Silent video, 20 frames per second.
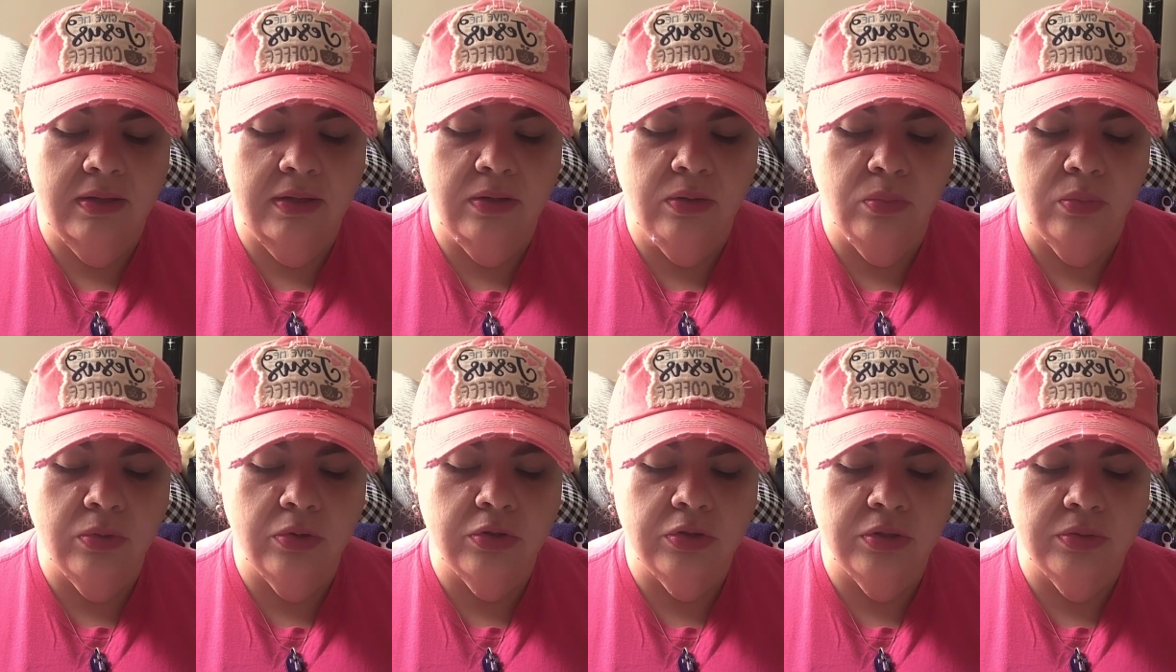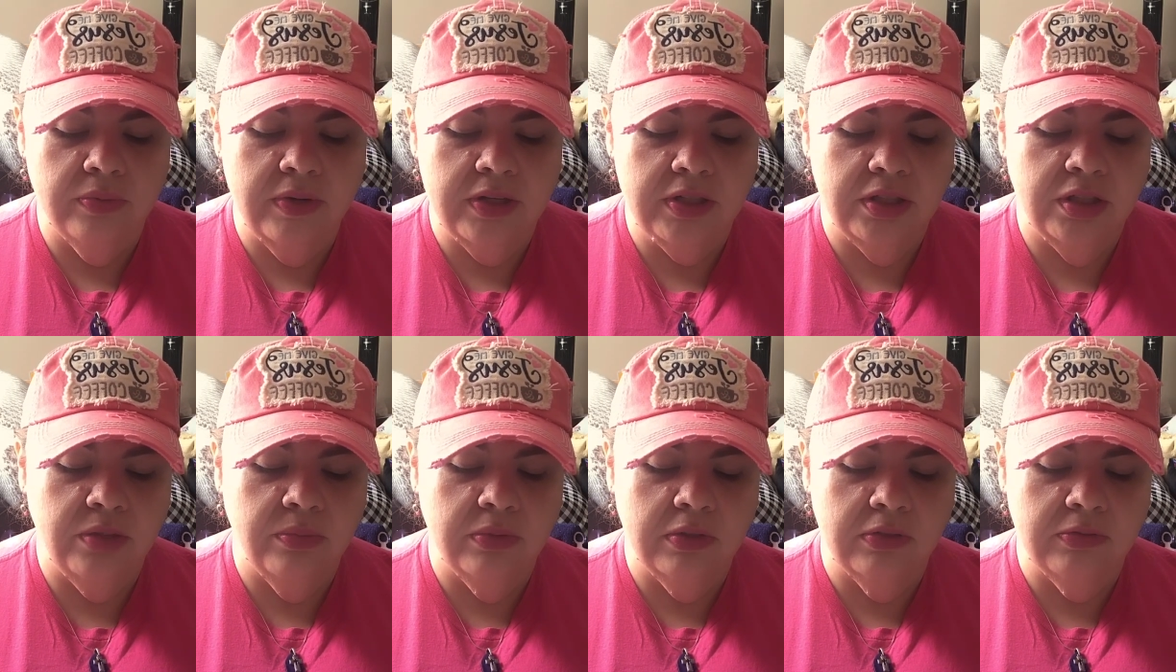in order to
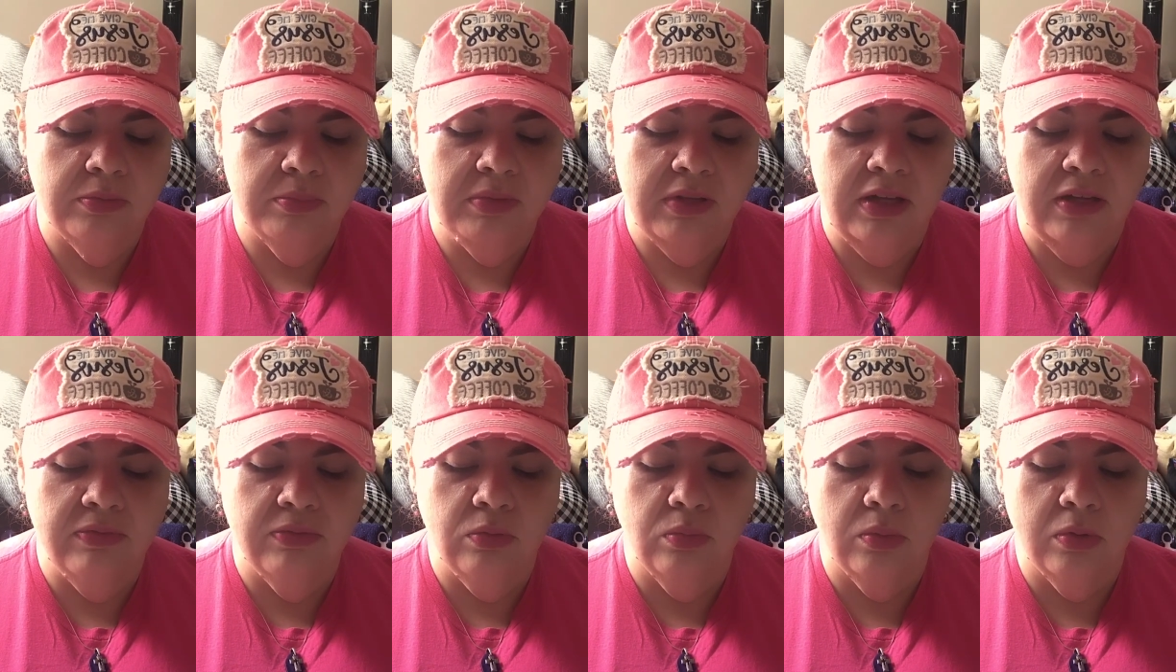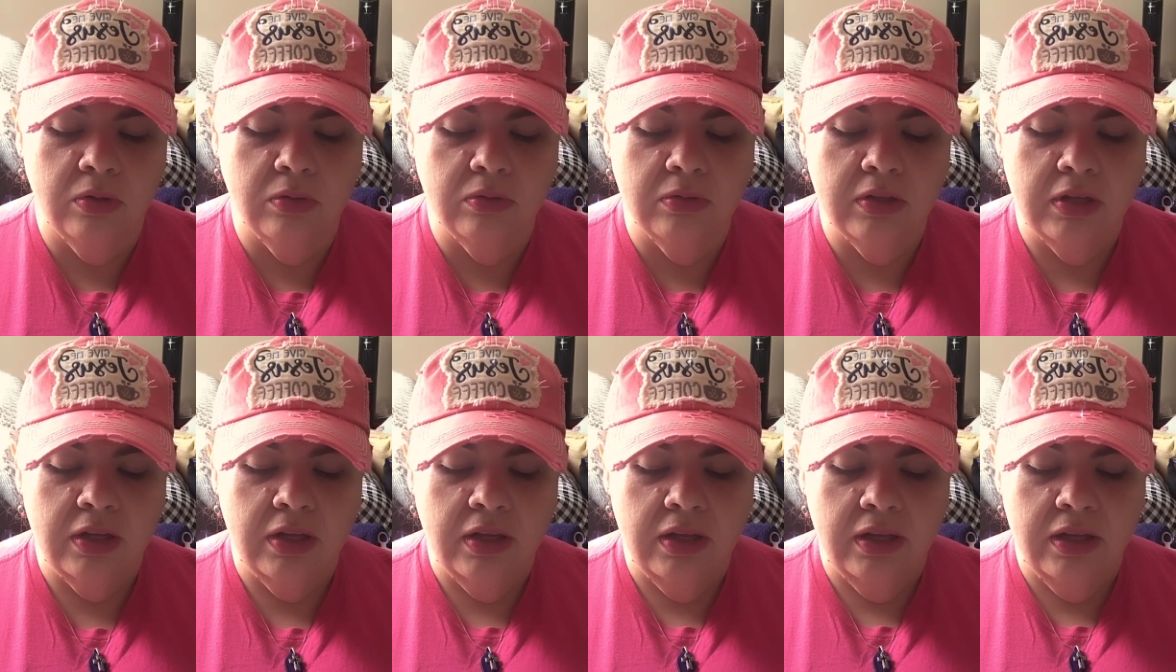rescue us from the evil world
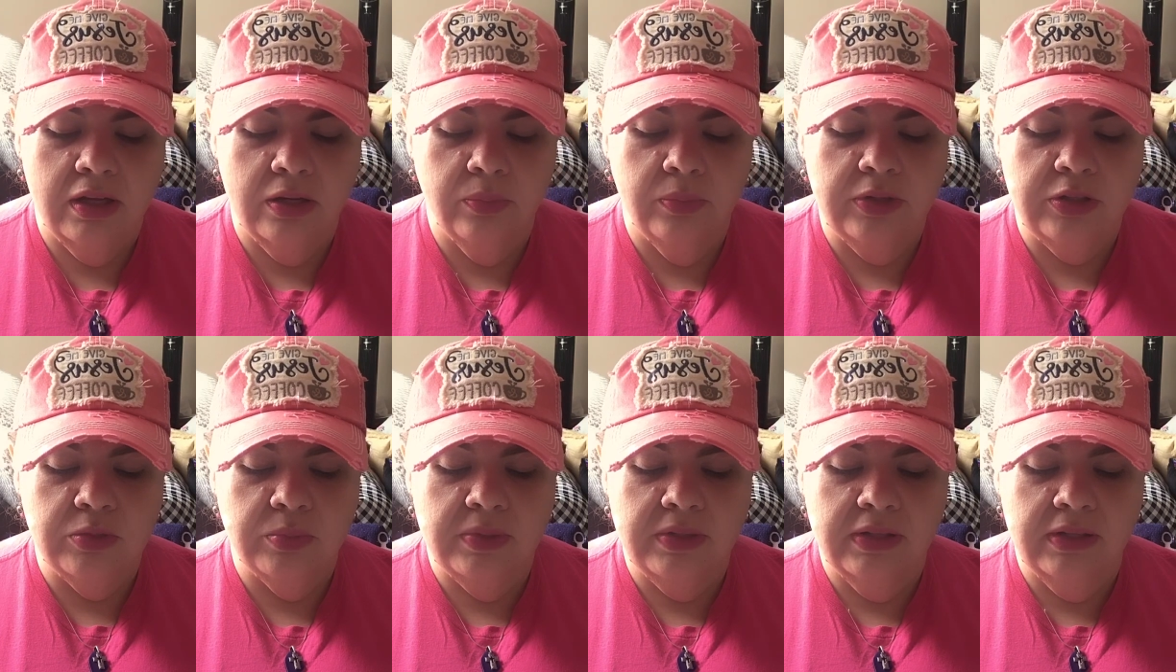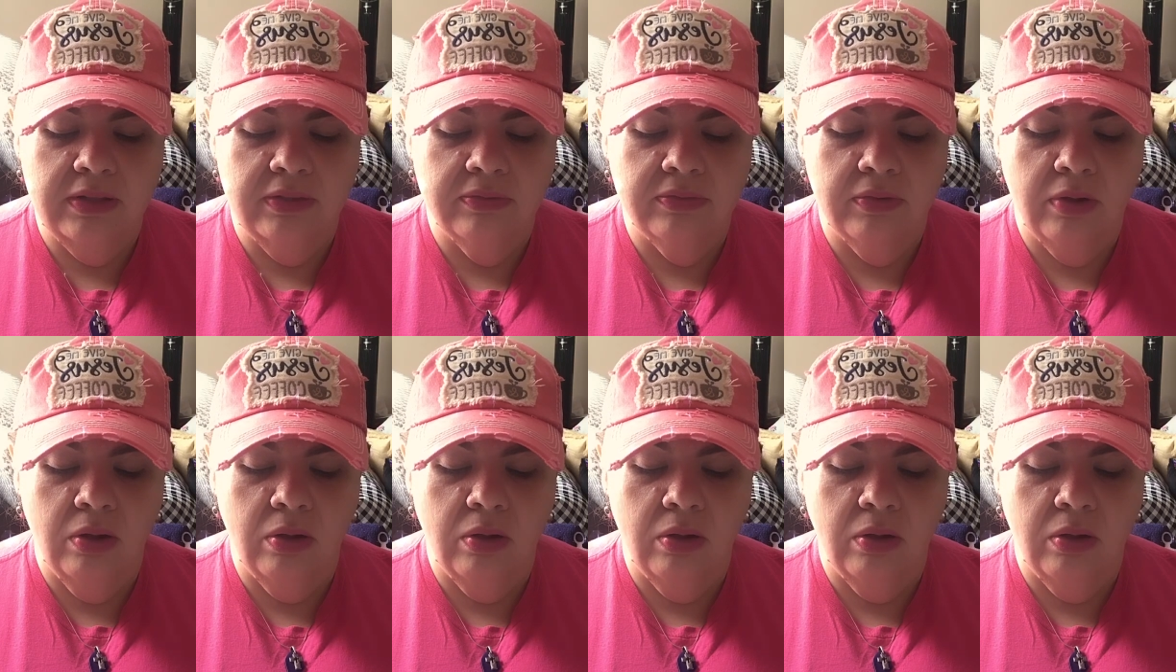in which we live.